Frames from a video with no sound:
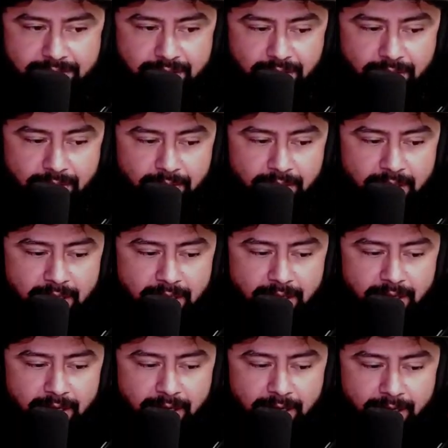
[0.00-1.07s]
So
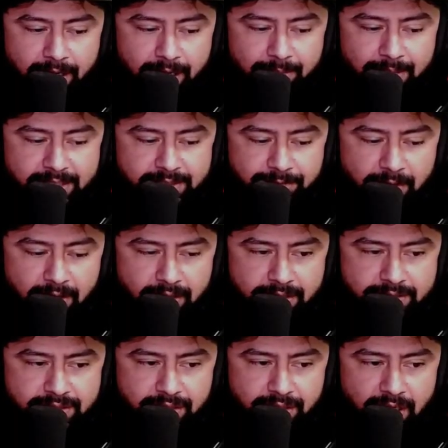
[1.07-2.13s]
as far
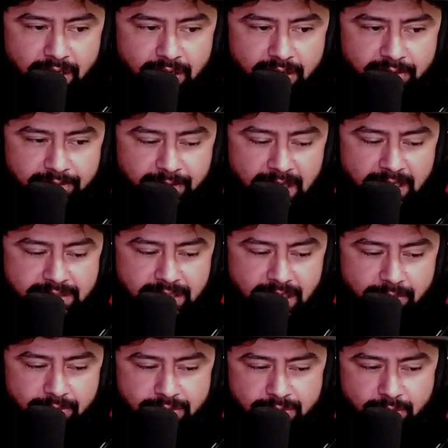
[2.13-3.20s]
as the artifacts that
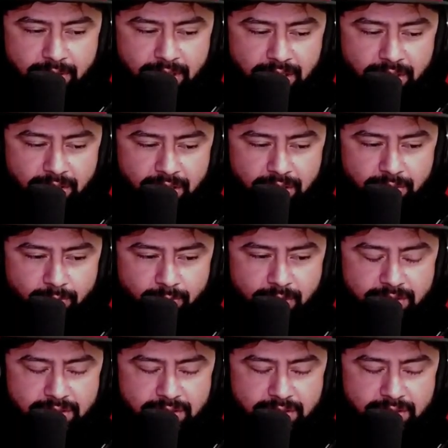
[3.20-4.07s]
I was running, you can run